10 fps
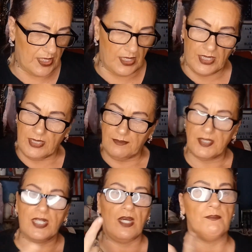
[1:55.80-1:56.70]

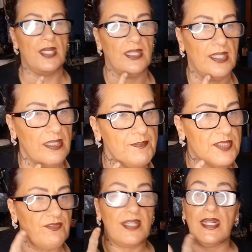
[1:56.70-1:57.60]
And on my
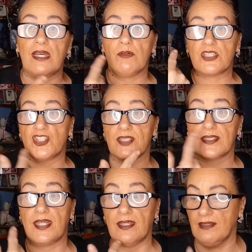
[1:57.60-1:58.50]
lips right now is
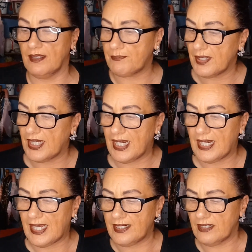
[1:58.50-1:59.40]
just a lip
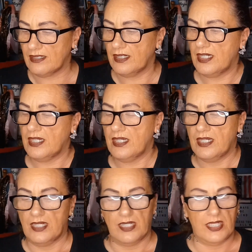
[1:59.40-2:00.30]
liner,
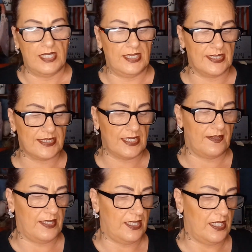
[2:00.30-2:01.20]
and it's
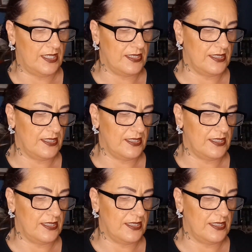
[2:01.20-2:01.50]
the